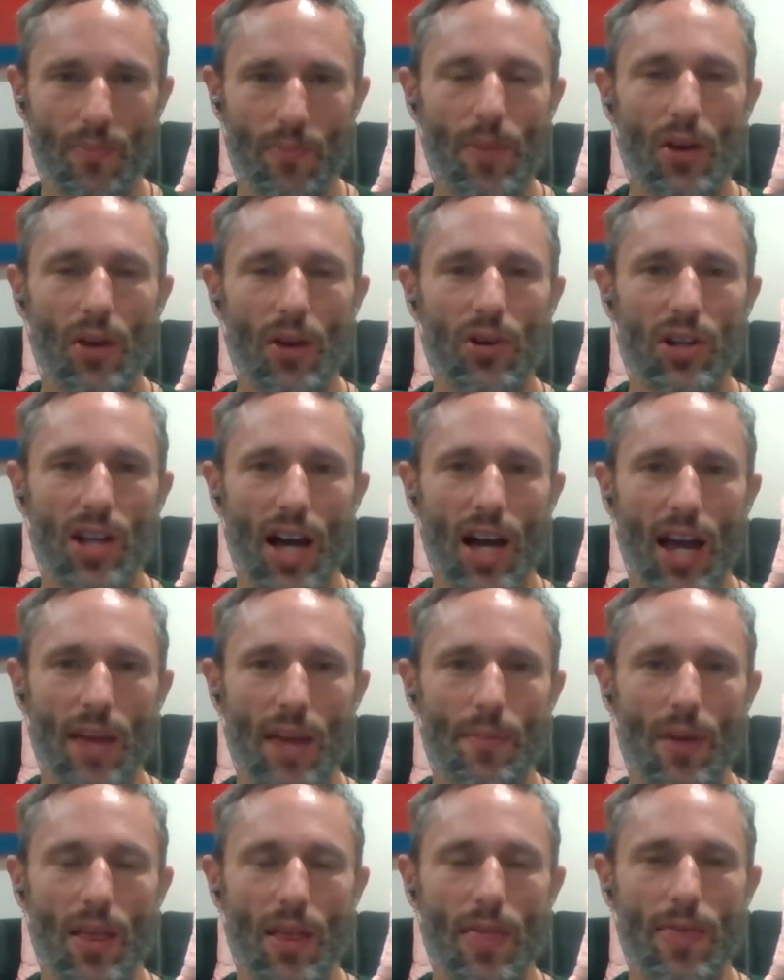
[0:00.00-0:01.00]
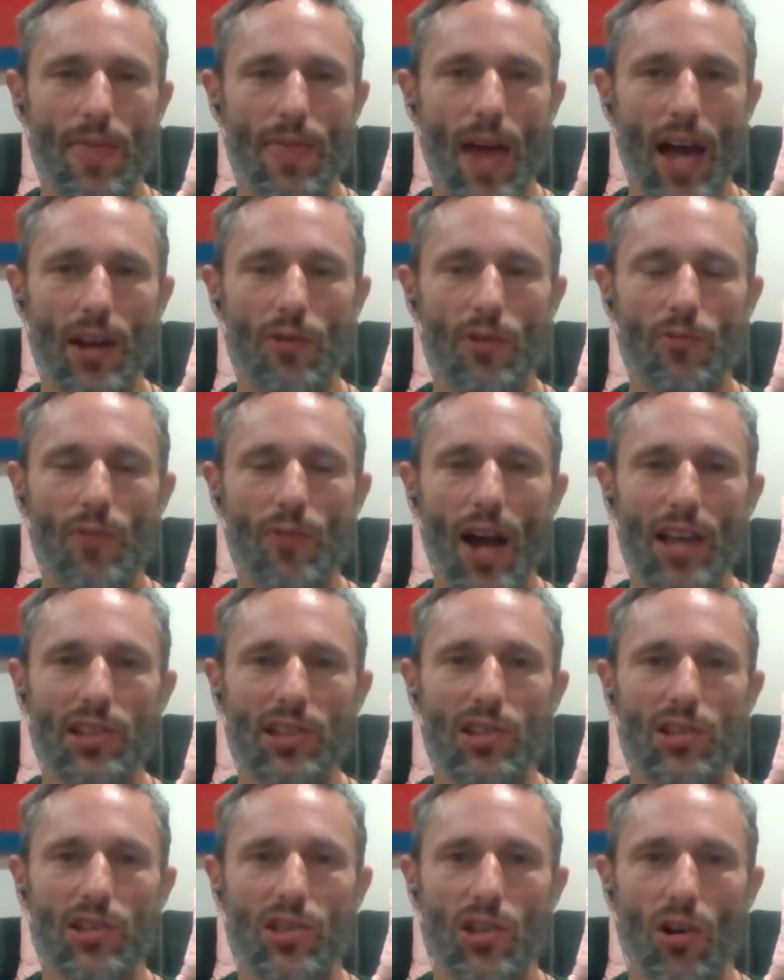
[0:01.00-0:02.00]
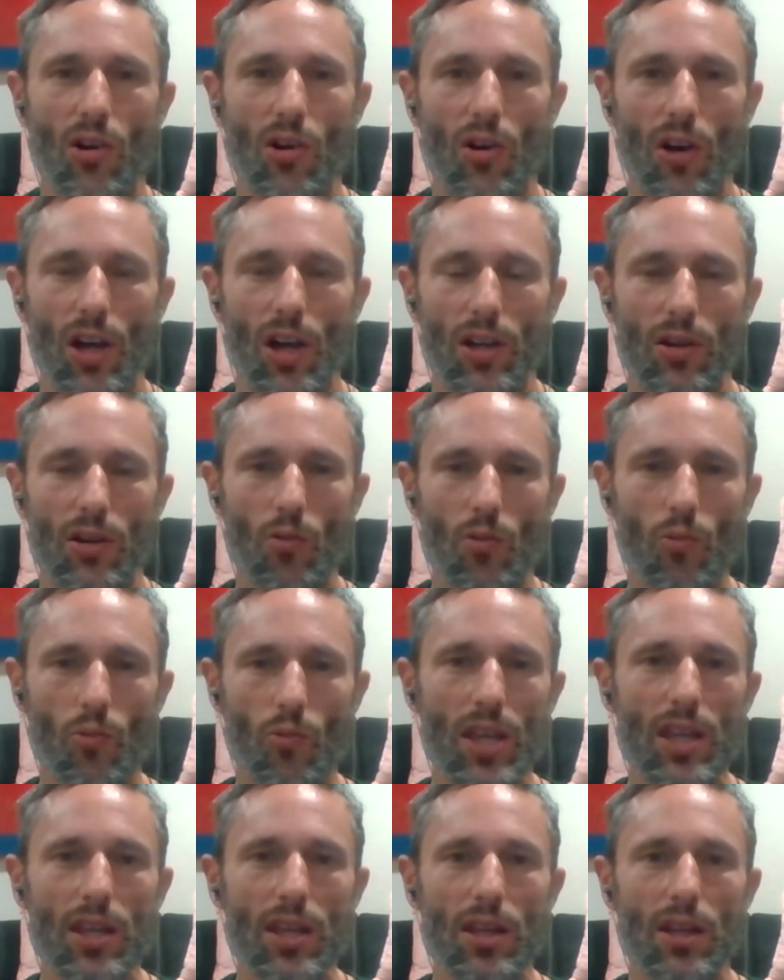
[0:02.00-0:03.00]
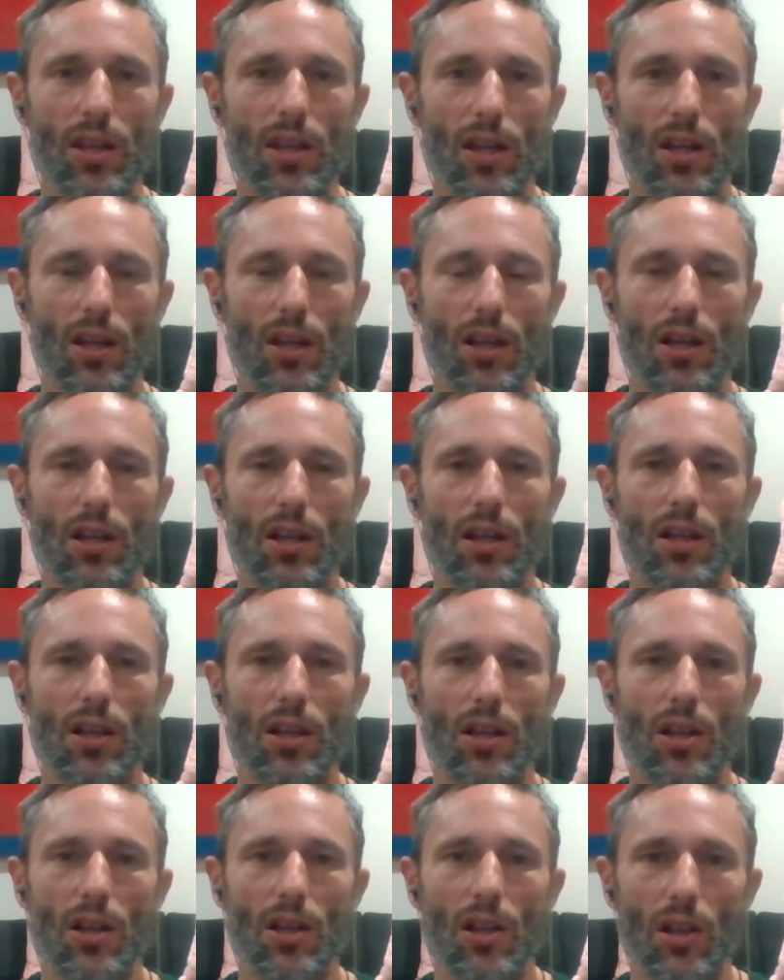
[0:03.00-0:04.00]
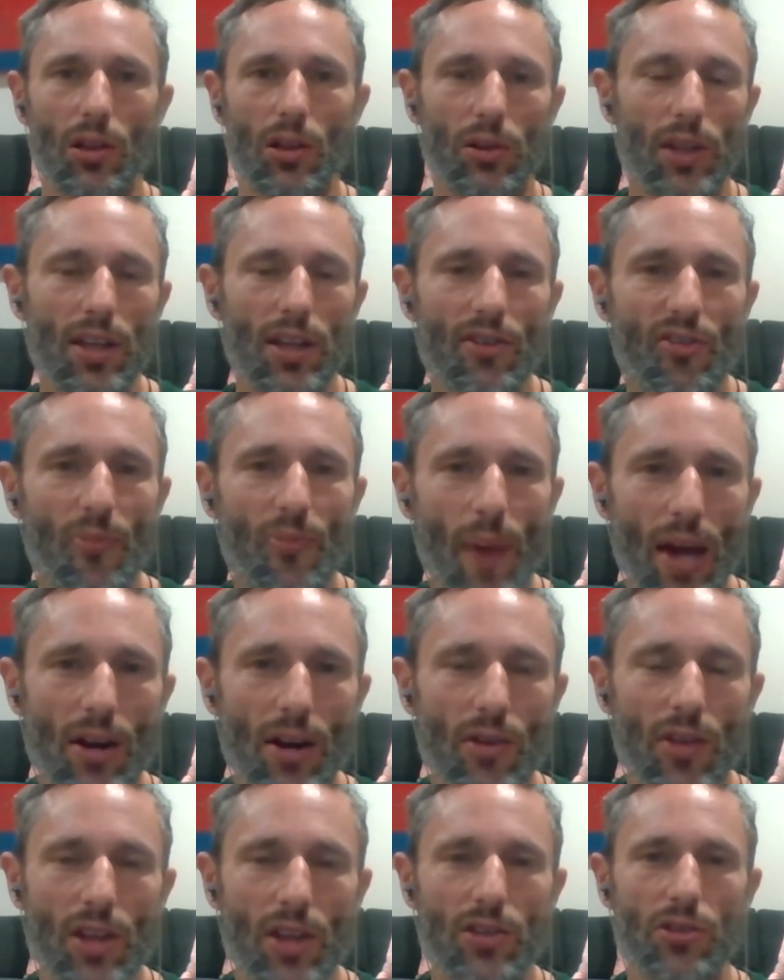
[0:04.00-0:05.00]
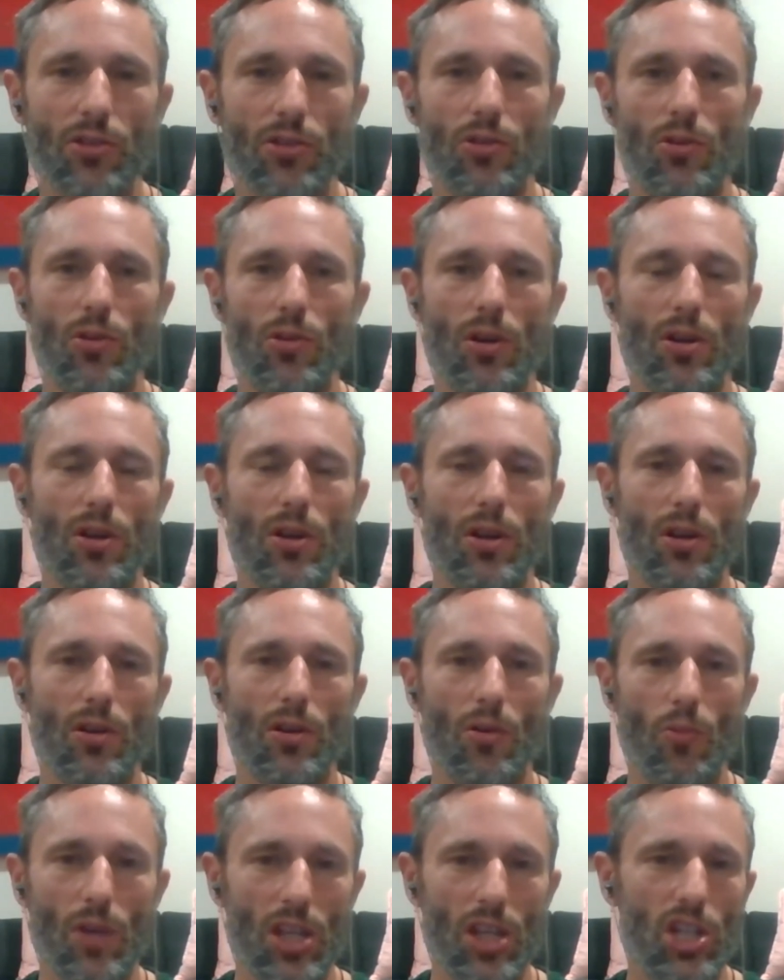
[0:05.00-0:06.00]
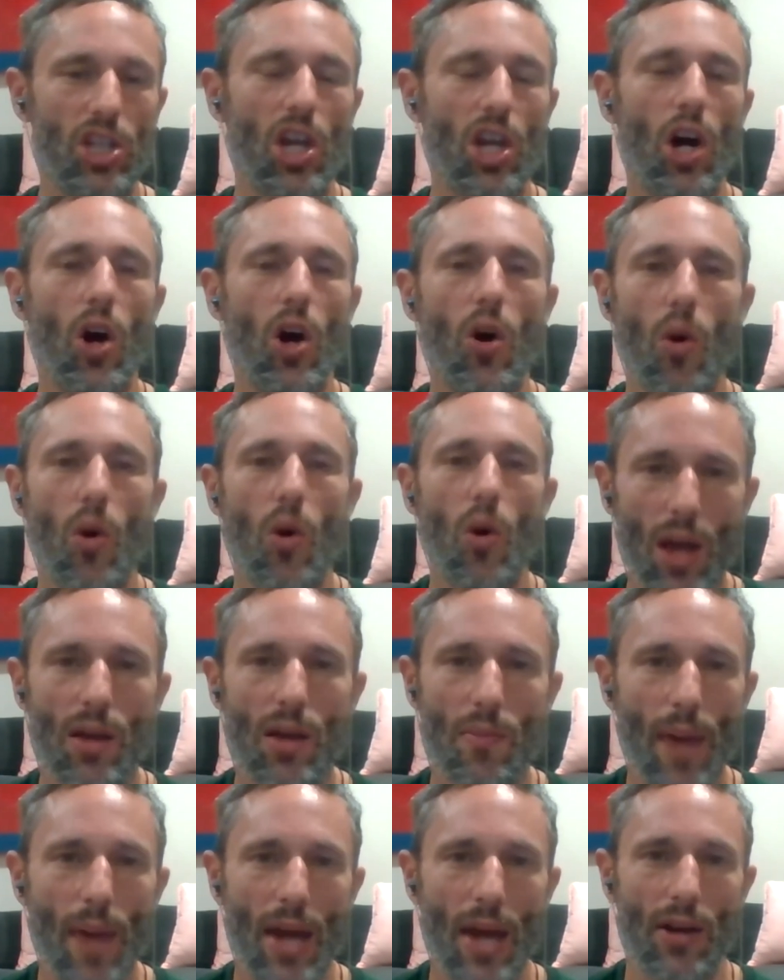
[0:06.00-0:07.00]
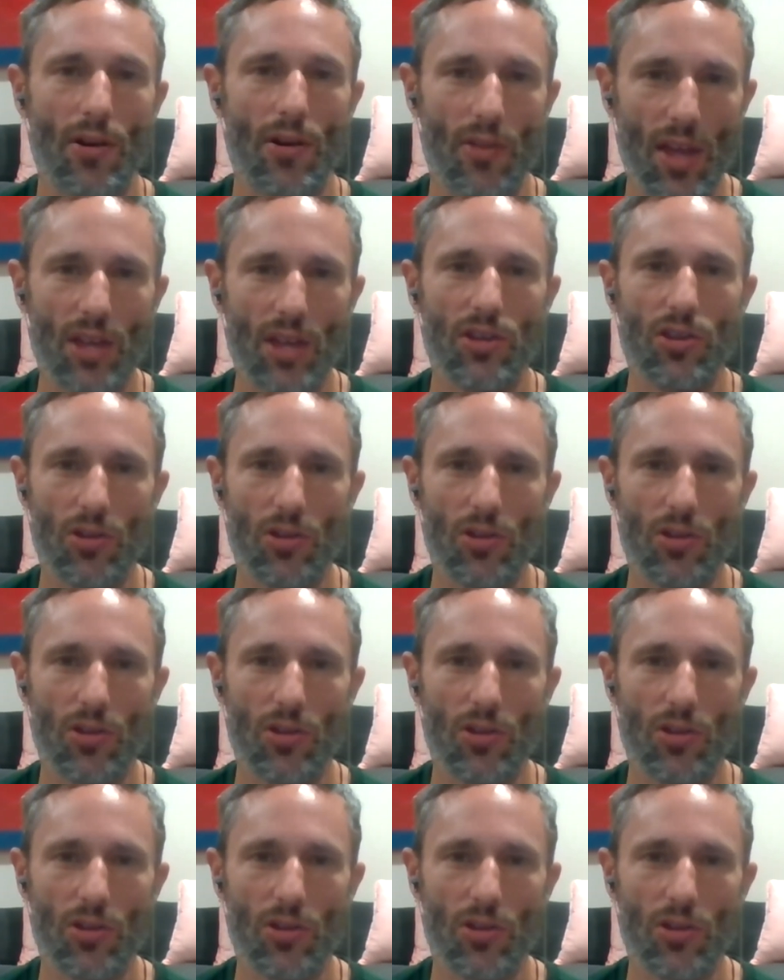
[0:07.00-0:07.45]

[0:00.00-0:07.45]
paradigm that rests on, we live better than you, we know better than